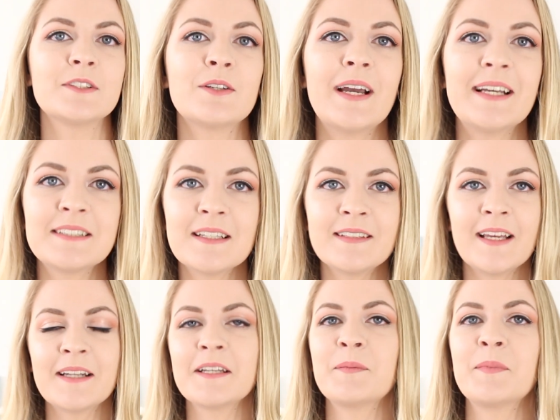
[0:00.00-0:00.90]
So as I
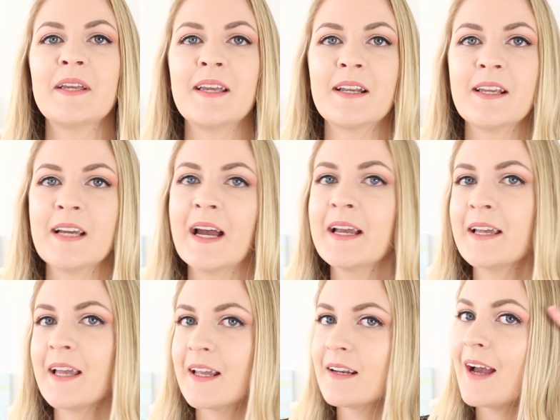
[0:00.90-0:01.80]
said in the beginning, I
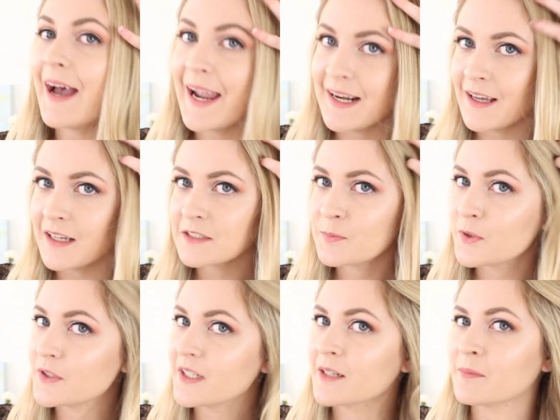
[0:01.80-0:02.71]
get highlights
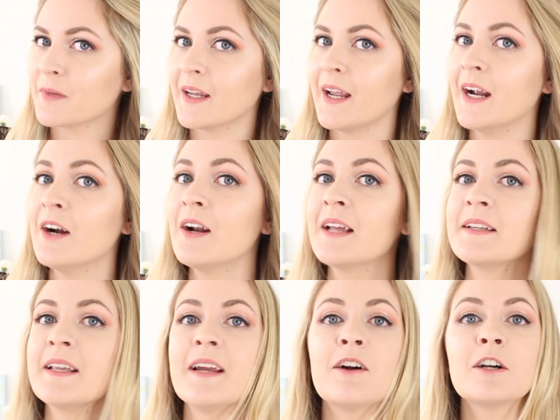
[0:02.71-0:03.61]
put in my hair,
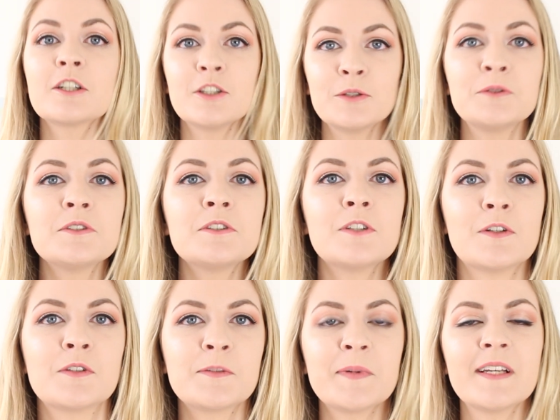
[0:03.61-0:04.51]
and they are cool
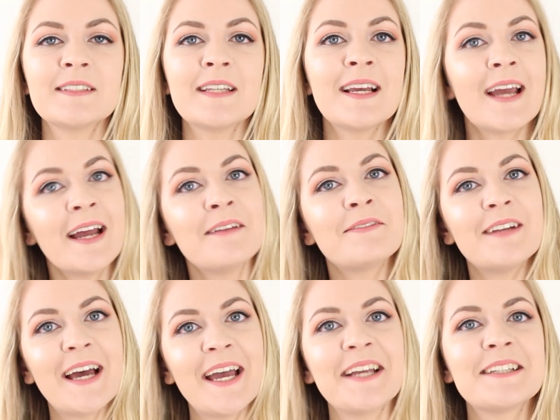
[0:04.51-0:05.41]
tones because I kind of
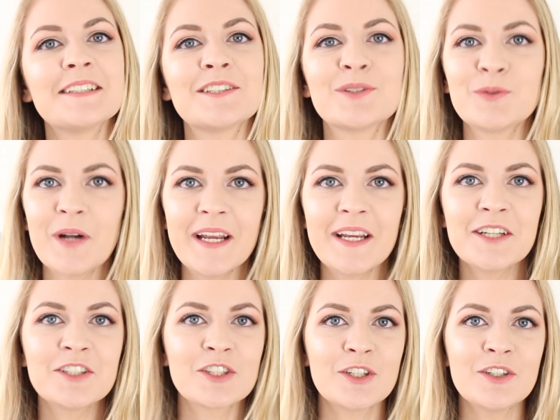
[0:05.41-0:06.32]
like this
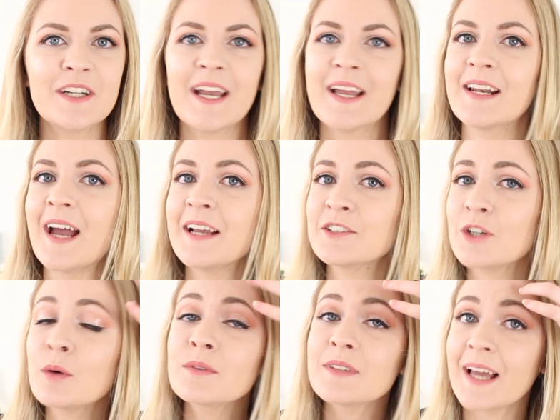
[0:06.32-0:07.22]
grayish look, and I
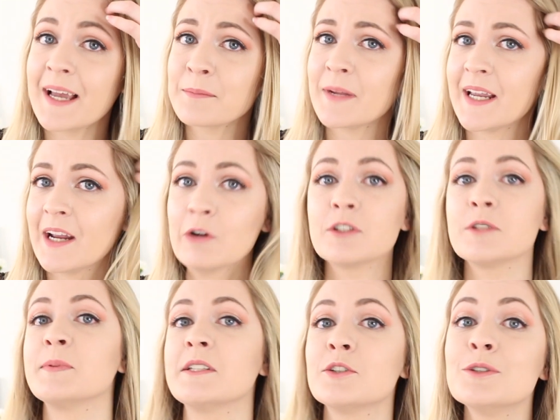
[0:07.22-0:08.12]
don't like my hair
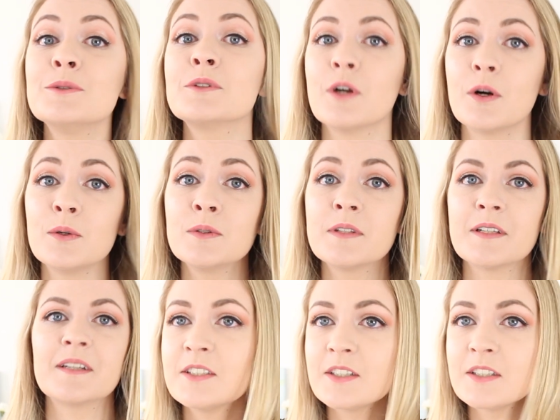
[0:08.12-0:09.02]
to be too golden.
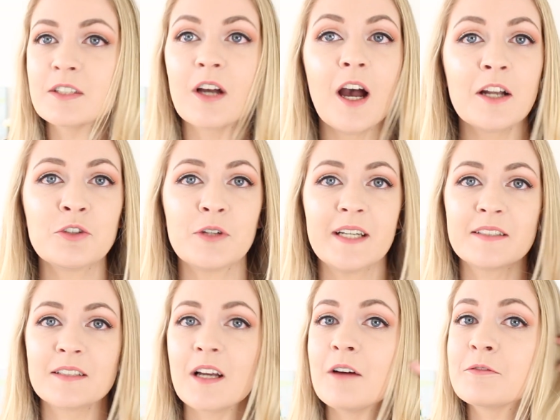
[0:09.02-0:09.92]
It's just a
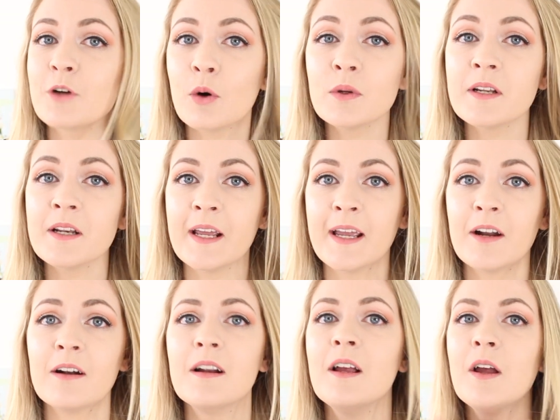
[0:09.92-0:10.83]
contrast of golden
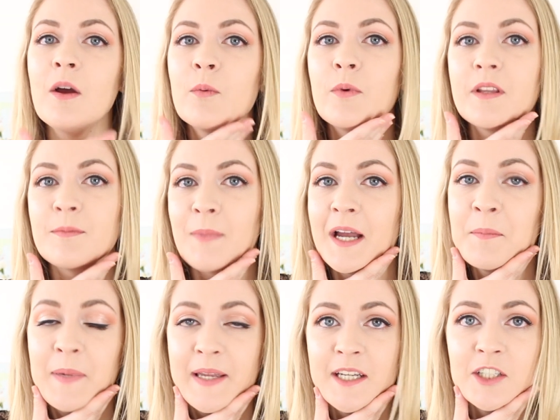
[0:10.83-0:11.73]
hair with my
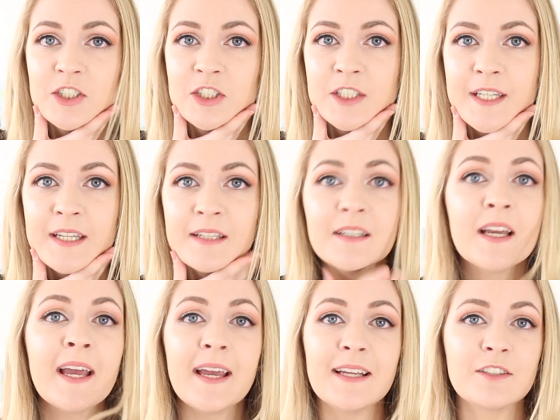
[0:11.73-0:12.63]
pinkish
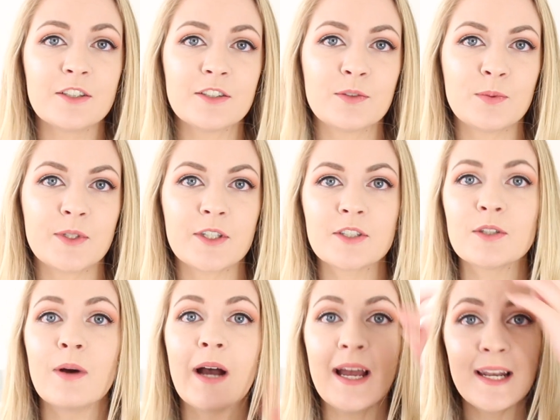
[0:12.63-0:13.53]
skin. It doesn't work.
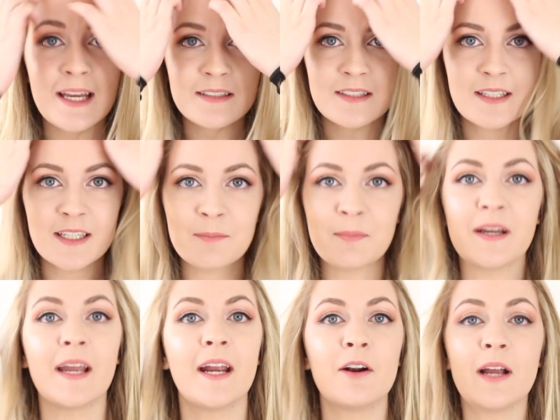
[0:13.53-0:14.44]
So I like to keep my
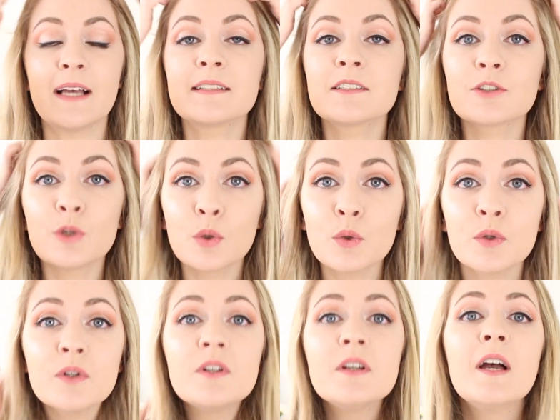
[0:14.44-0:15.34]
hair as
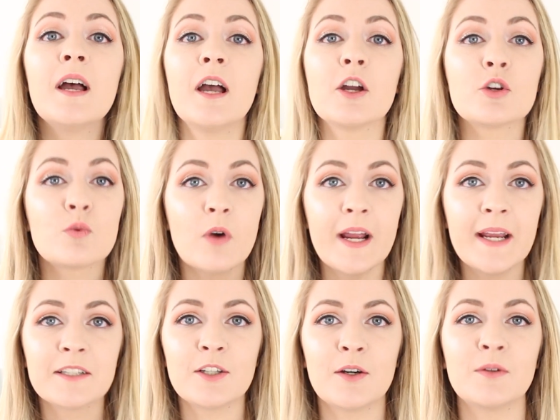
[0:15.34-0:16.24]
cool,
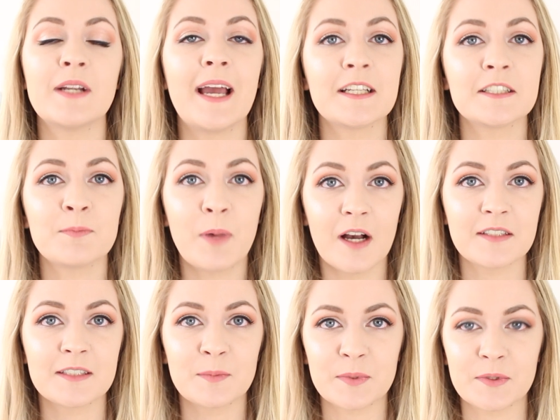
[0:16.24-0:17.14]
gray toned as
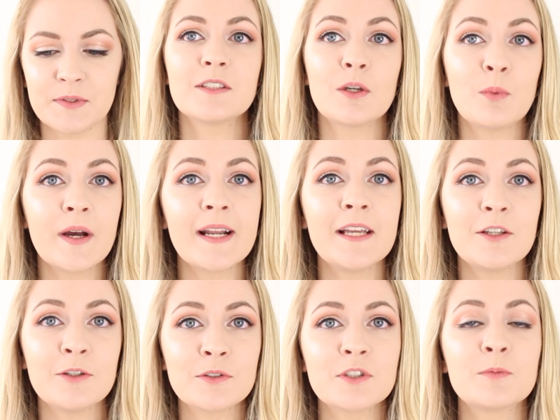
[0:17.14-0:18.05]
possible. So what
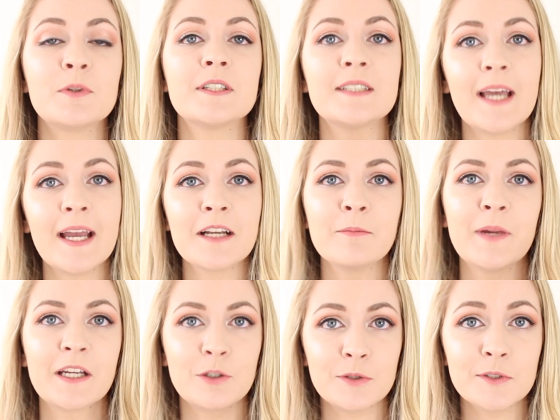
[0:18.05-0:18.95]
I use to protect
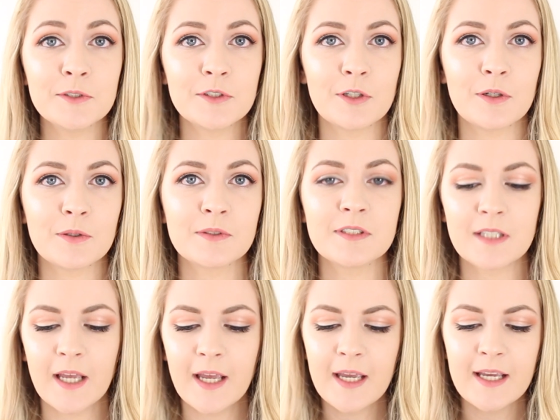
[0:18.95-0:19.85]
my cool
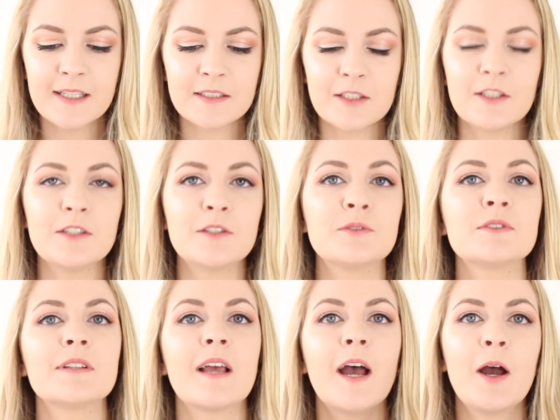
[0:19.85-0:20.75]
tones is to
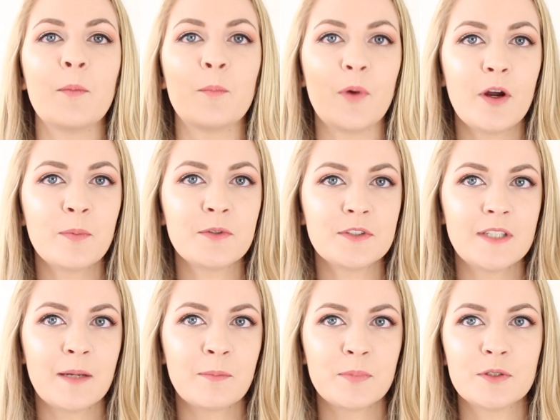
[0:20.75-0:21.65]
use purple
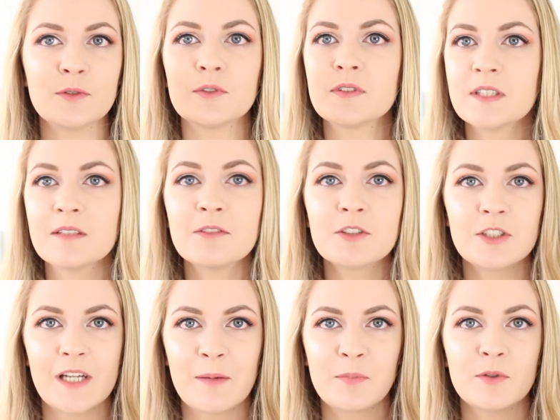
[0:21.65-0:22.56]
shampoo, silver
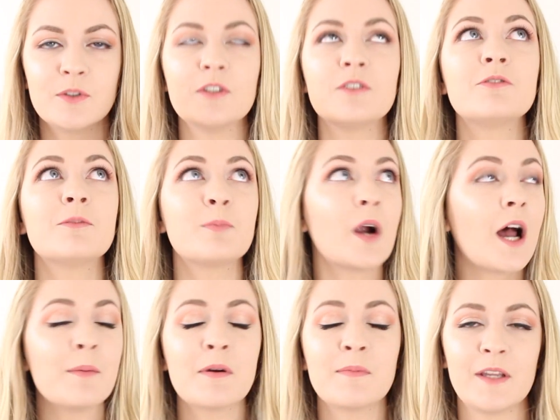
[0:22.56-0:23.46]
shampoo. You've
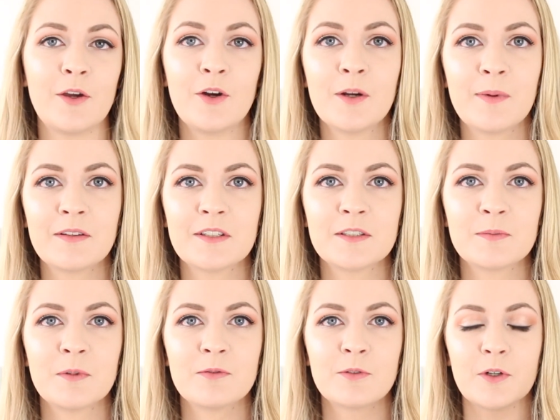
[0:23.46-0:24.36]
probably heard about this
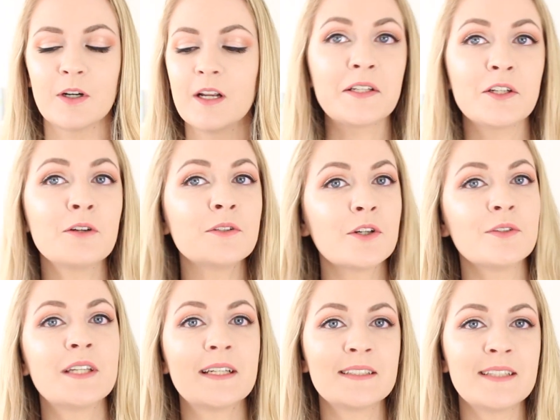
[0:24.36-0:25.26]
before. I don't
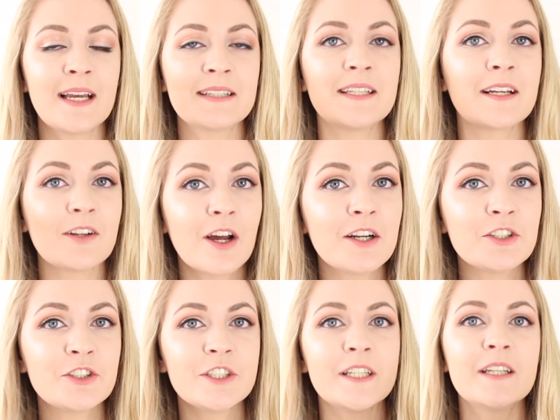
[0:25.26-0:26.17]
know the exact
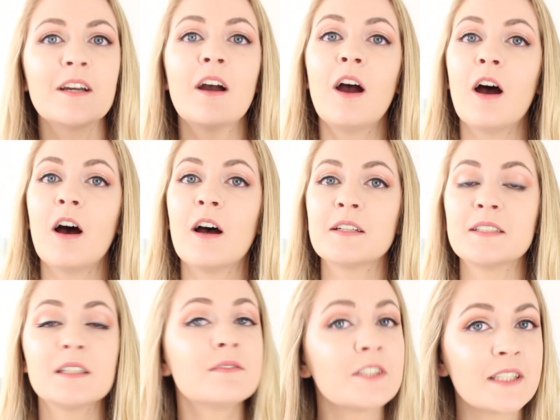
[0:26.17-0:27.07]
technology on
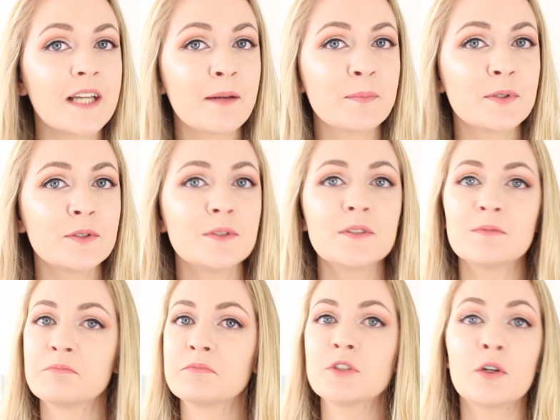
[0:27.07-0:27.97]
silver shampoo.
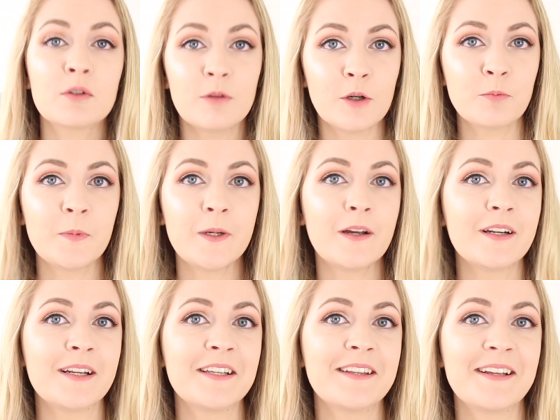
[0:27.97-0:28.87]
Don't quote me on
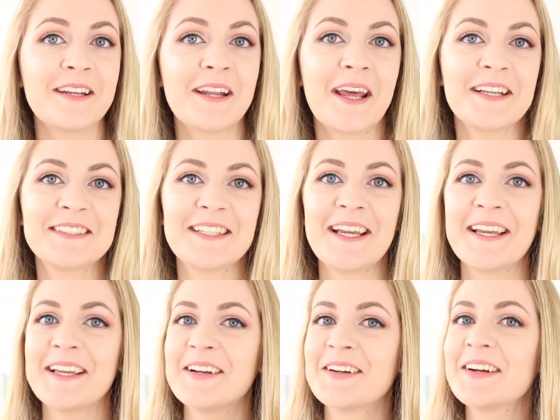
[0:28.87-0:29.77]
anything that I
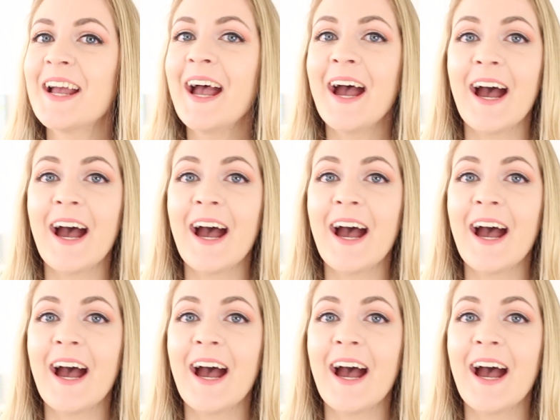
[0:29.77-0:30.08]
say here.